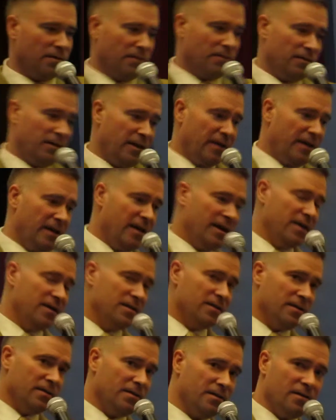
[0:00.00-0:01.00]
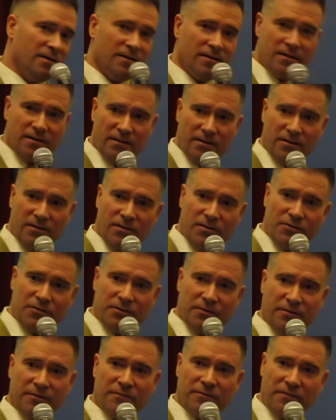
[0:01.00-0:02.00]
they hid
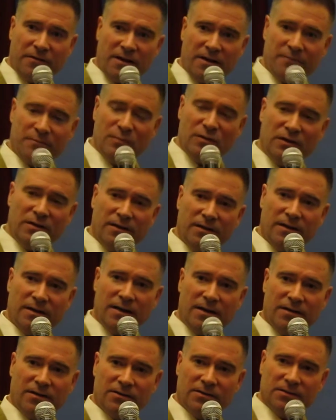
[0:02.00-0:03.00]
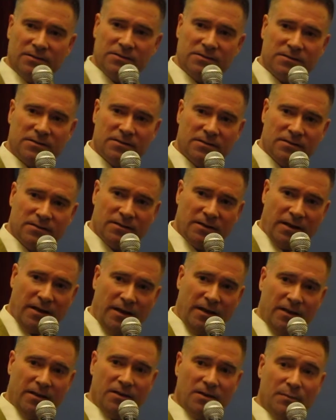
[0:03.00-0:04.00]
$105 billion
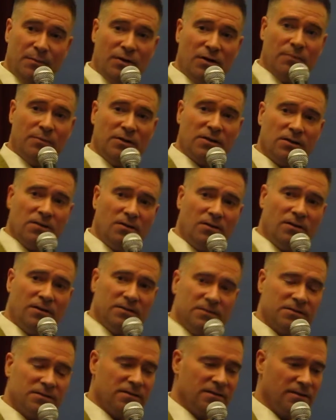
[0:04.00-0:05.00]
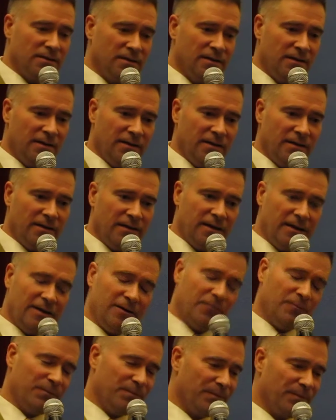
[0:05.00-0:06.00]
in the public laws.
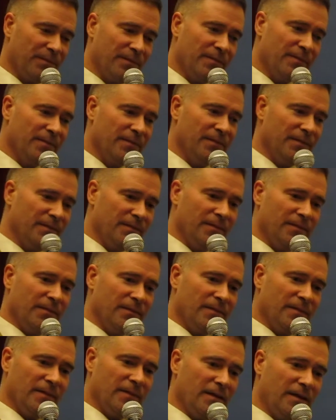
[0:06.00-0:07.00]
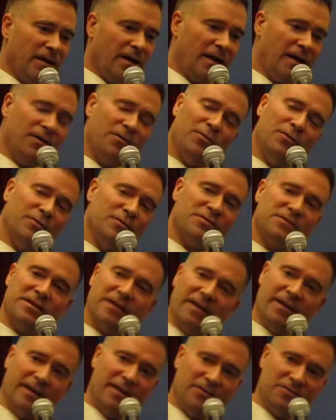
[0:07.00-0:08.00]
Now, I don't
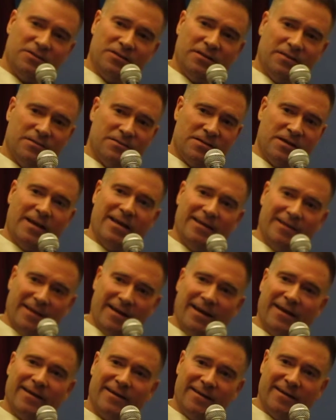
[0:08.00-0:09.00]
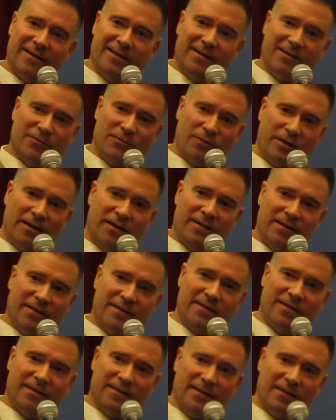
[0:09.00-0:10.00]
understand how she could say that,
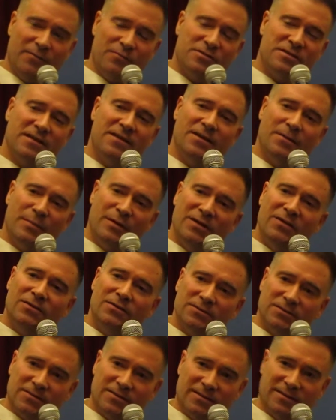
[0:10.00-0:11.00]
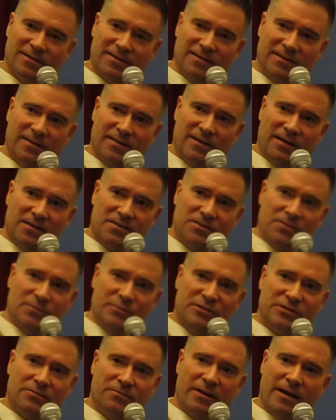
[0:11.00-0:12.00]
right? It was in the bills. I
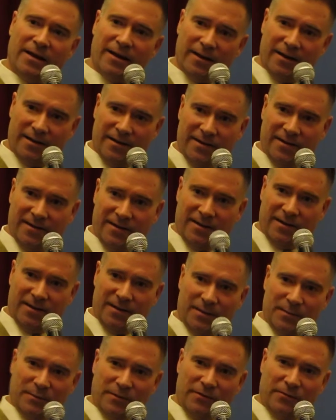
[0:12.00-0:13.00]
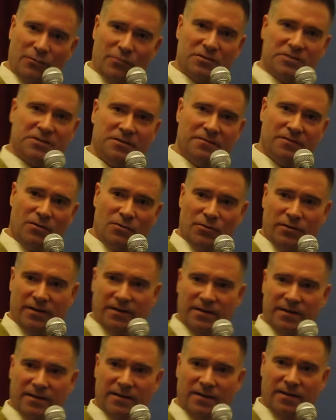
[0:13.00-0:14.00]
assume she read it before she
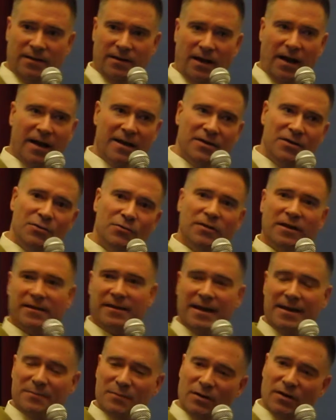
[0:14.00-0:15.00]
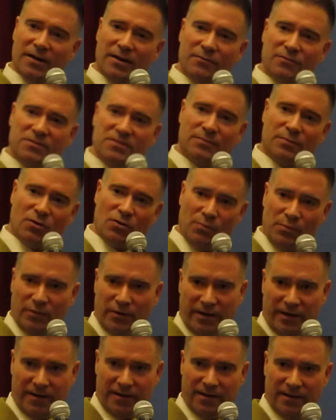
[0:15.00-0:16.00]
voted. I knew that money was
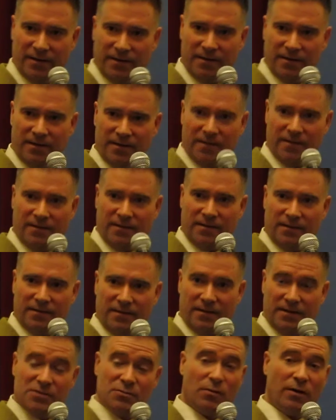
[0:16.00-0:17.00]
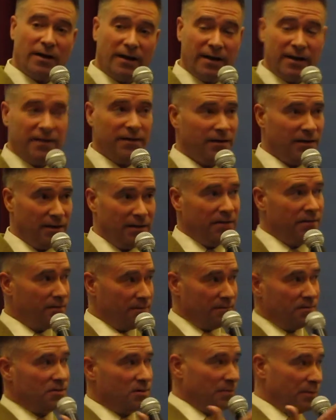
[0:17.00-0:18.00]
appropriated. That's why
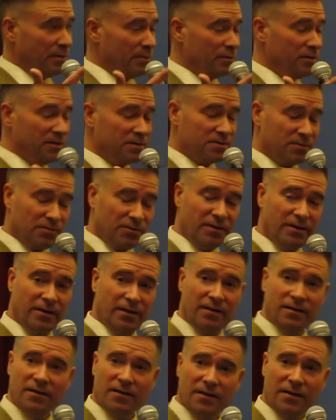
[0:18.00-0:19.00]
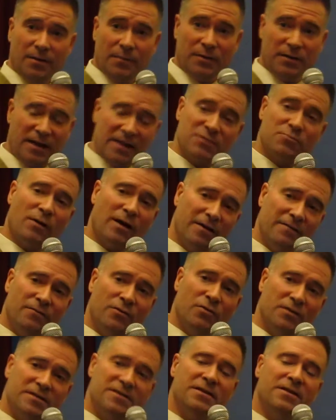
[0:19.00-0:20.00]
and some people disagree, that's why I
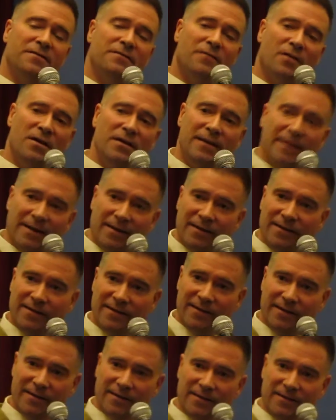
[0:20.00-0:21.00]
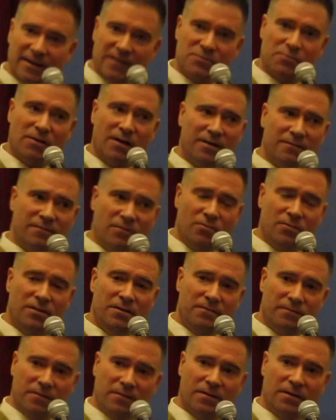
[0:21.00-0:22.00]
voted to defund it. That's why I
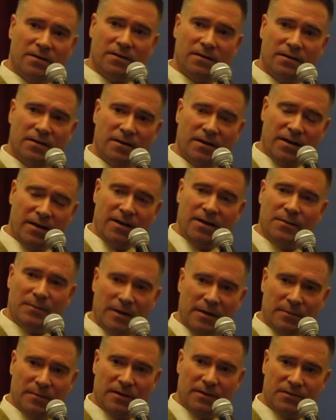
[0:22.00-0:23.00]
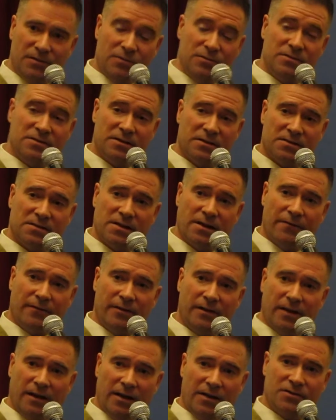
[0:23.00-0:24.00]
voted for the King Amendment,
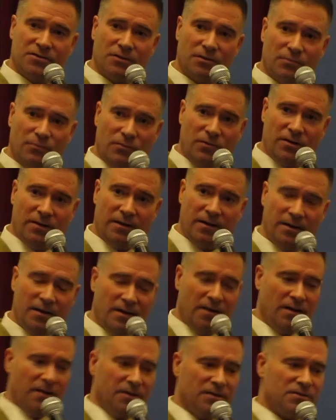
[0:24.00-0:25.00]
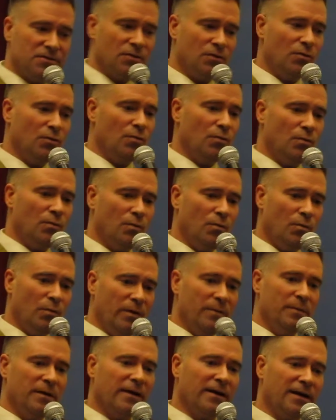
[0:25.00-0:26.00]
267 to H.R. 1. So
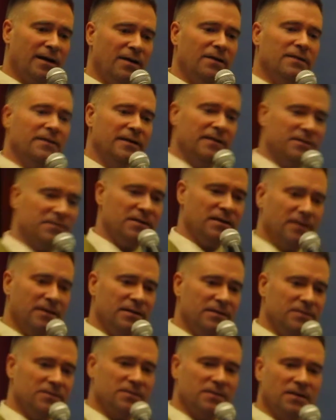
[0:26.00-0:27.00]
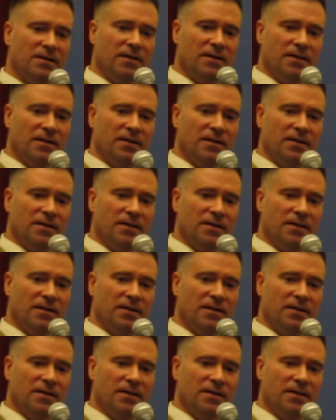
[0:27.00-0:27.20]
when my colleague says,